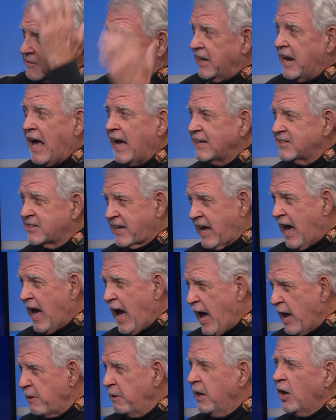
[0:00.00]
the night
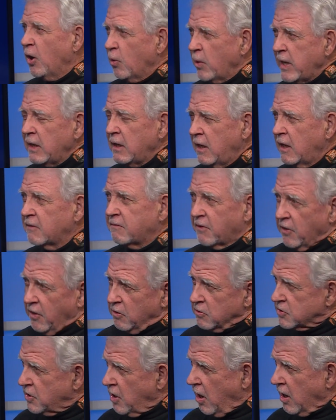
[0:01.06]
sky, we look for
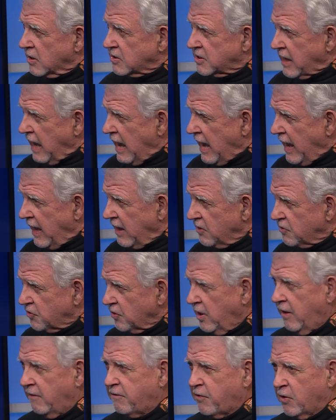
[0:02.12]
those dark skies.
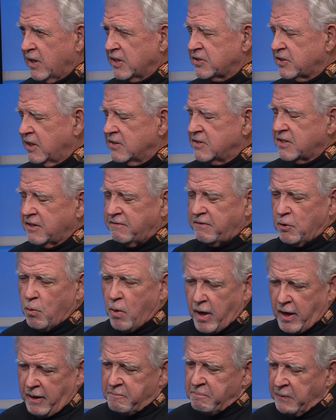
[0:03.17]
Uh, for instance, if you
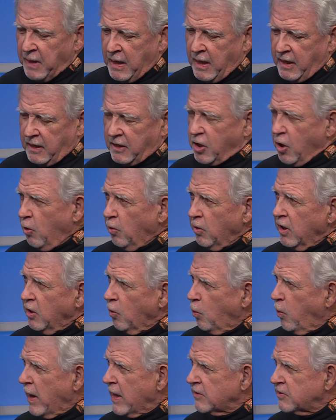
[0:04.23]
want to go a
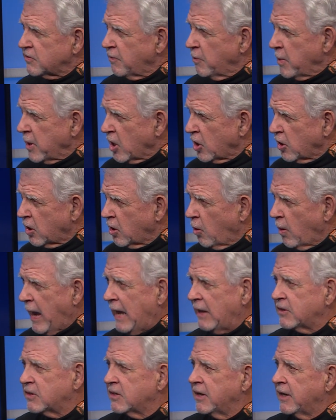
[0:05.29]
little west from here, go
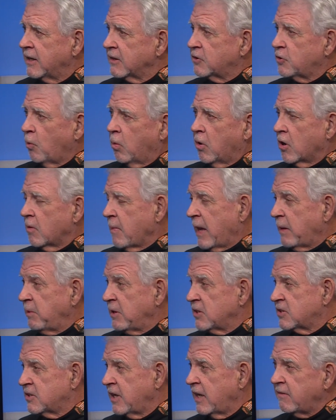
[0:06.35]
out uh, toward maybe
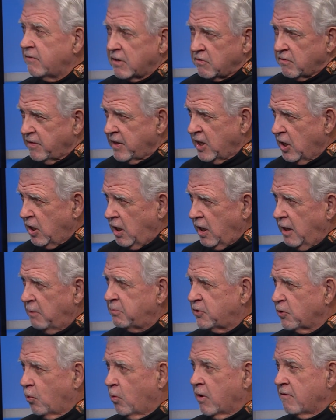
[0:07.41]
Stephenville,
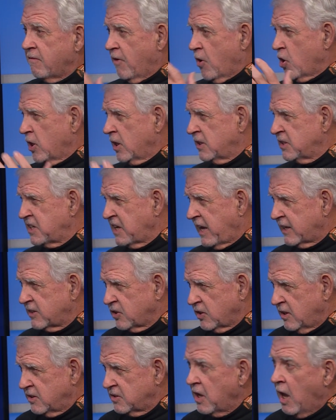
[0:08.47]
up toward Vernon,
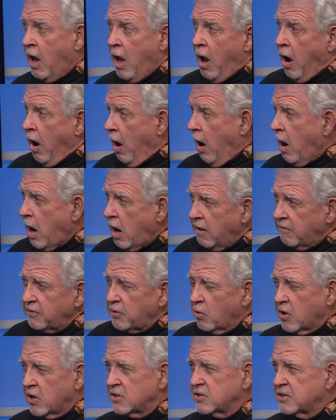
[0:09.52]
Texas, or of
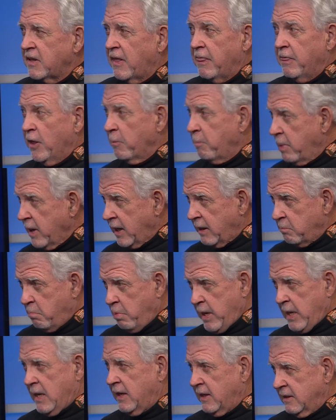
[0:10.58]
course the Big
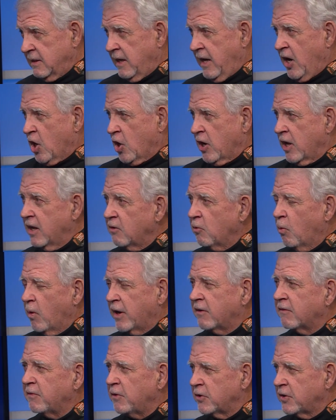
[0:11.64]
Bend area.
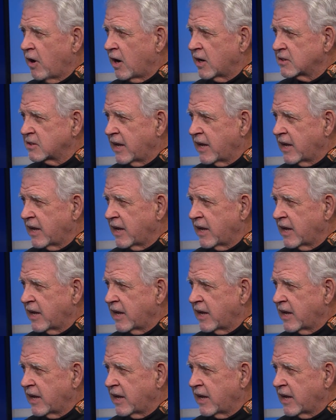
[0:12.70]
Wonderful dark